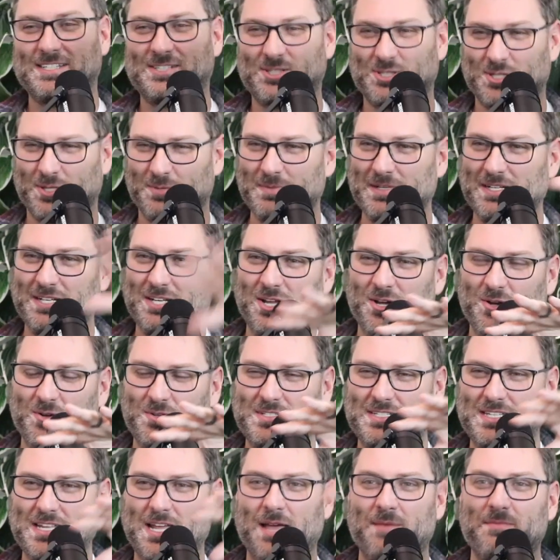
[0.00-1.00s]
sermon
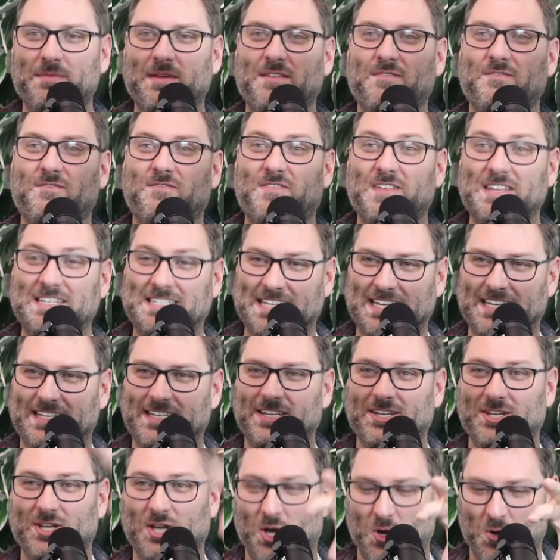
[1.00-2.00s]
notes. I meant visit
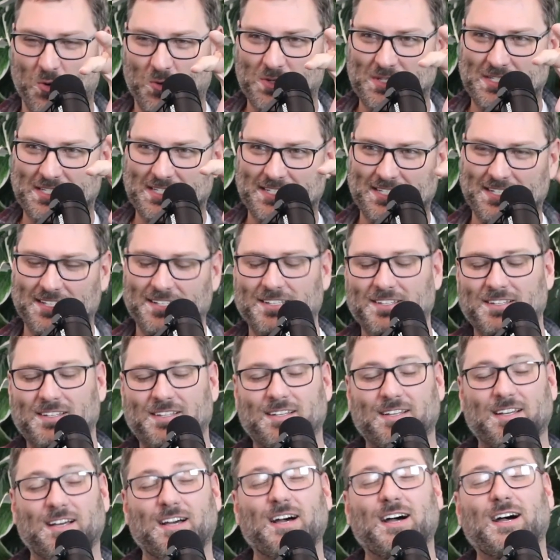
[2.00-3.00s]
notes.
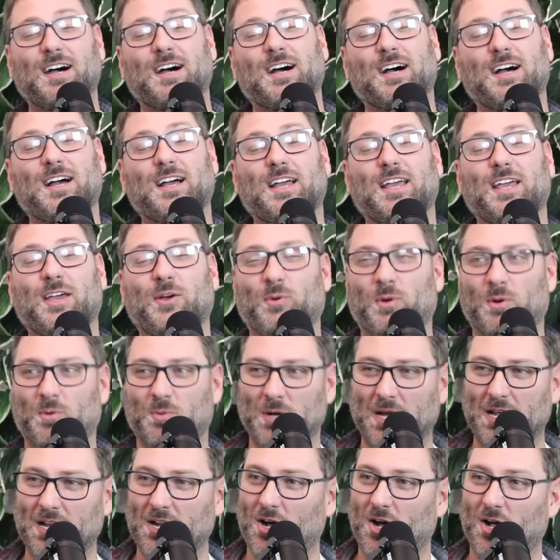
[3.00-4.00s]
It will
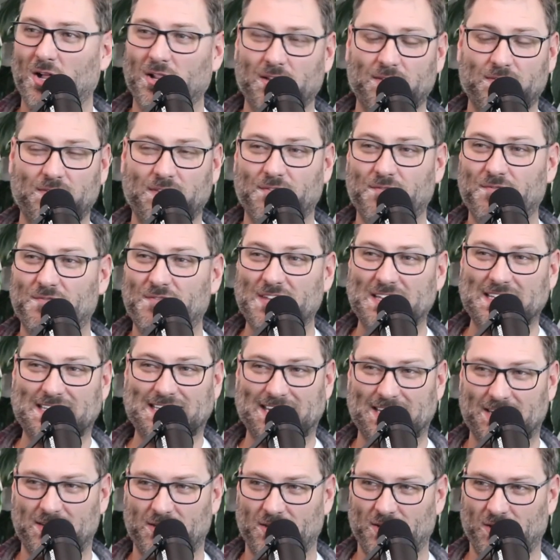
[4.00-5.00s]
write all of the
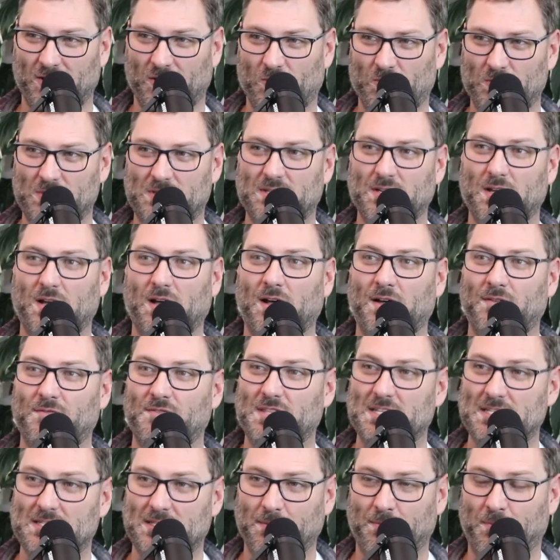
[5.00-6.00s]
visit notes of
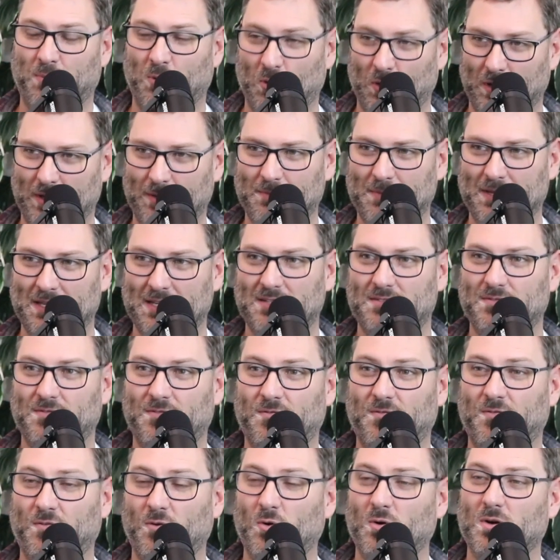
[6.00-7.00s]
this appointment
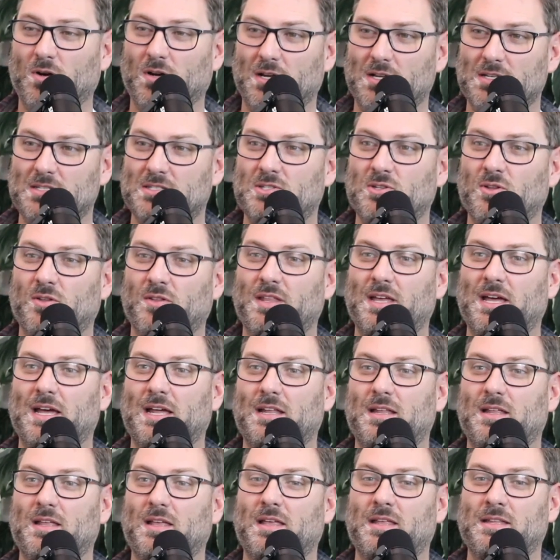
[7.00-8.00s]
for us so
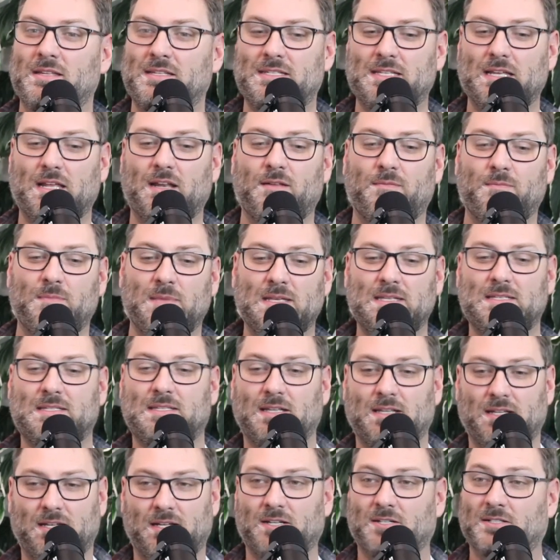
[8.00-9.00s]
that instead of me
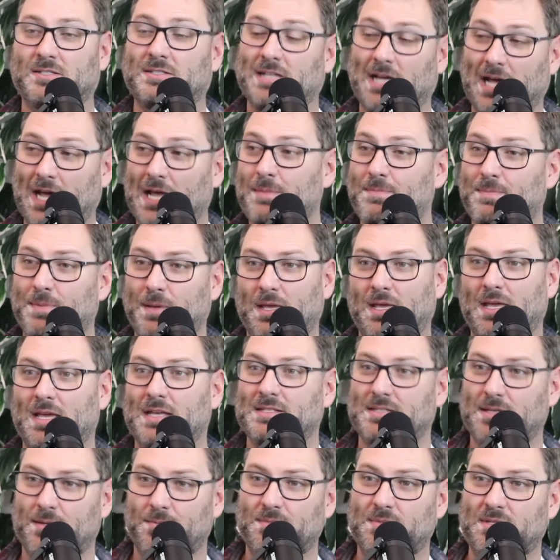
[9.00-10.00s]
sitting here typing
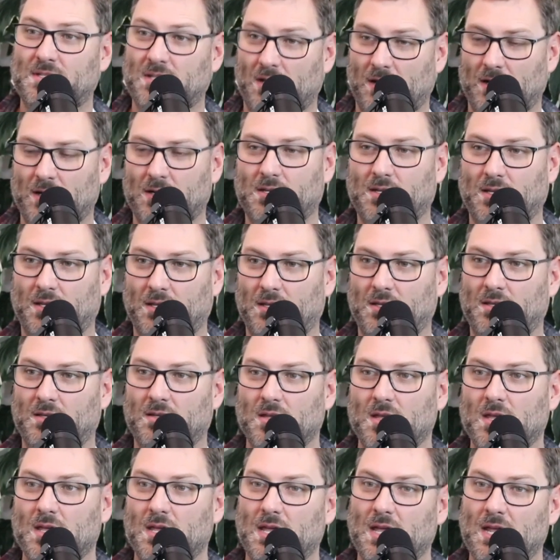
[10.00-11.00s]
as I'm talking
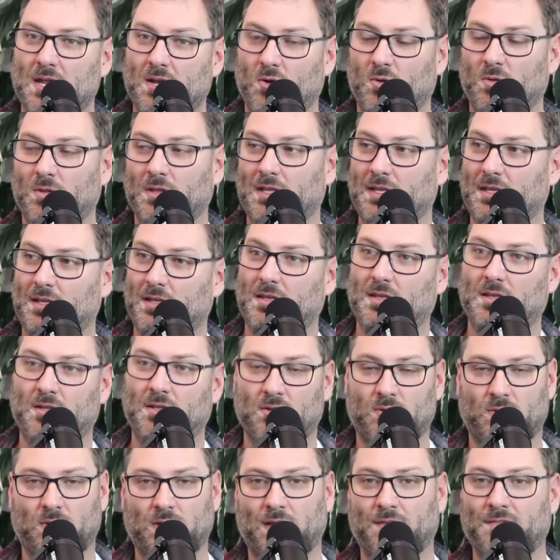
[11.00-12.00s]
and only,
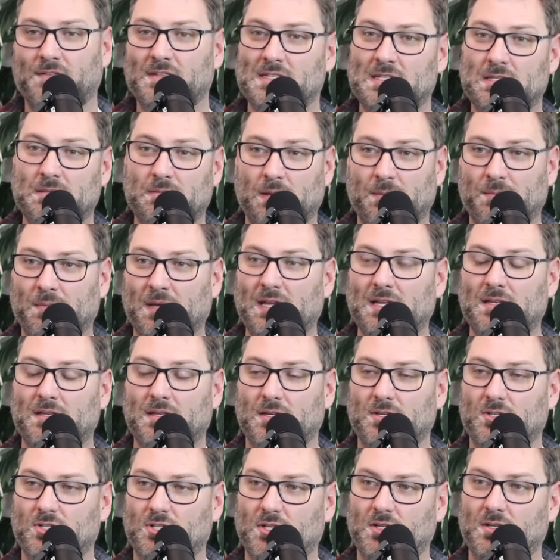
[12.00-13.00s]
having to split my
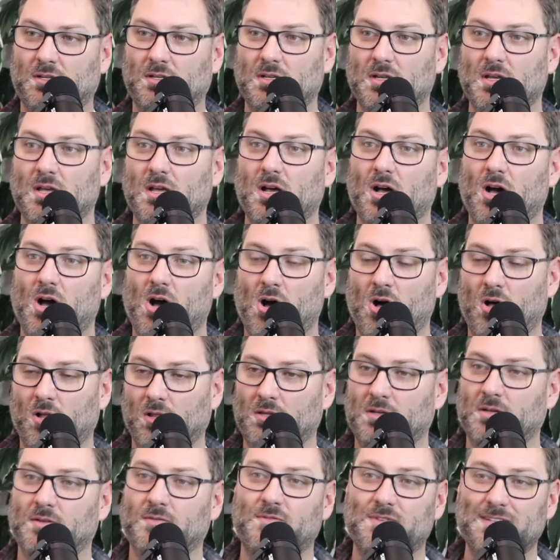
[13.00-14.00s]
attention, all
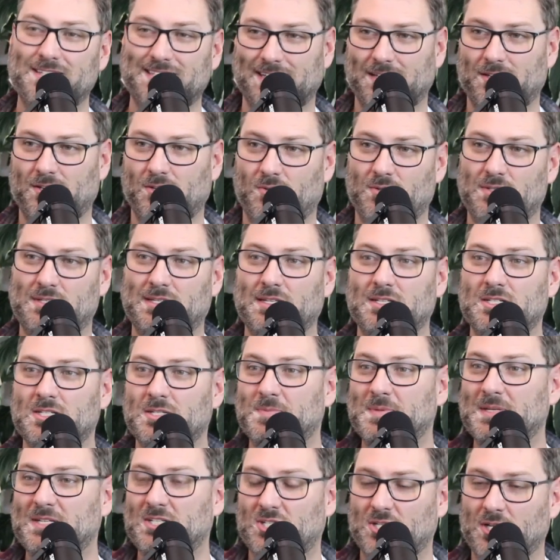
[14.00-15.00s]
your visit notes can just
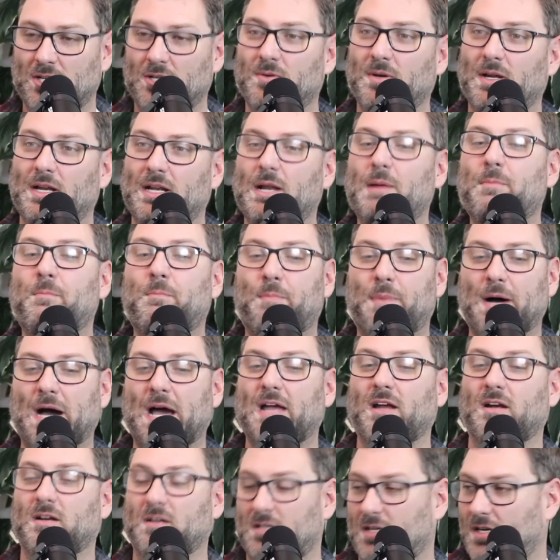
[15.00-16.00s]
be generated by
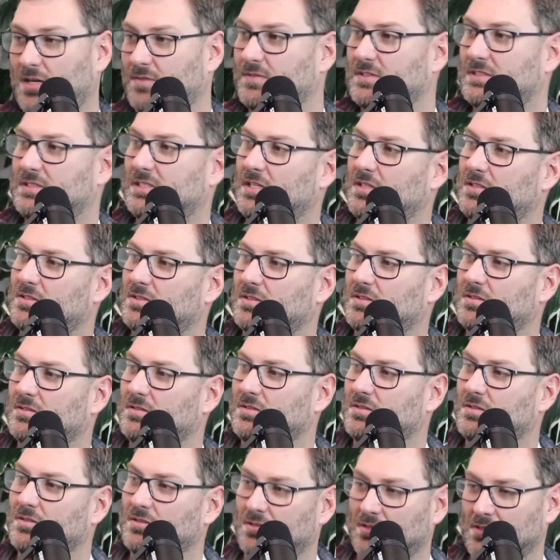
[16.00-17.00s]
our conversation.
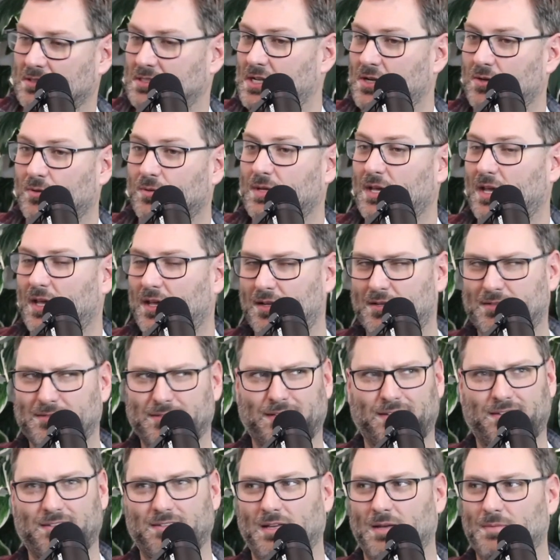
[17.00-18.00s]
Is that okay? I was
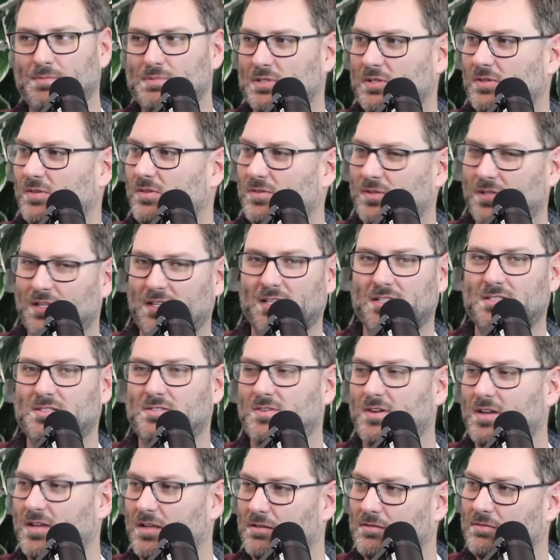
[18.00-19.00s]
like, absolutely. That's
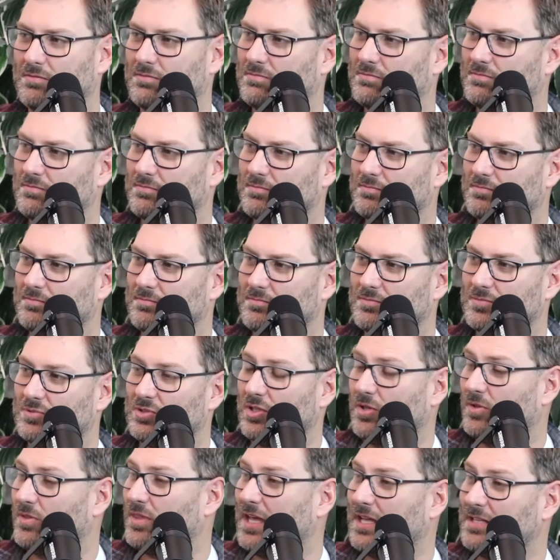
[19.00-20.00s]
great. So
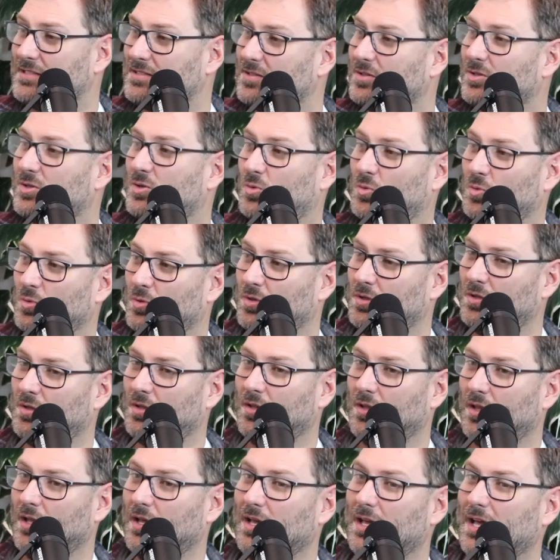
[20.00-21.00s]
I
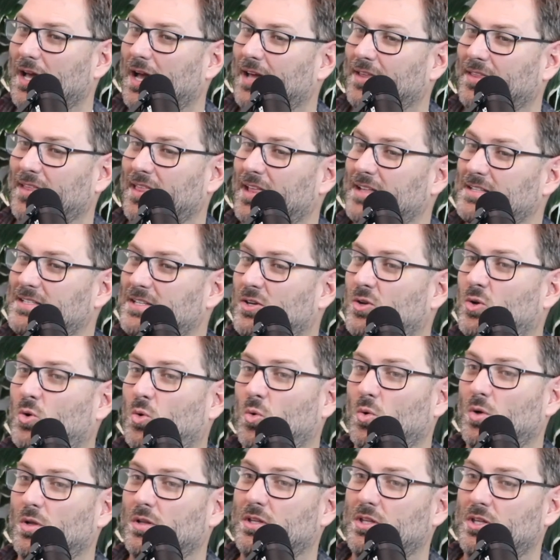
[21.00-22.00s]
think that's a
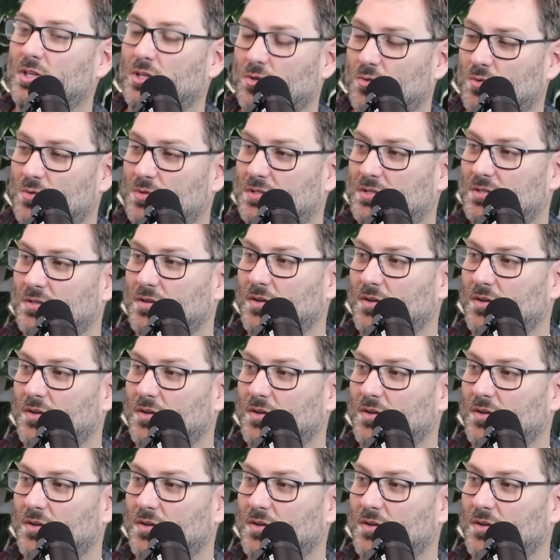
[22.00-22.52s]
cool use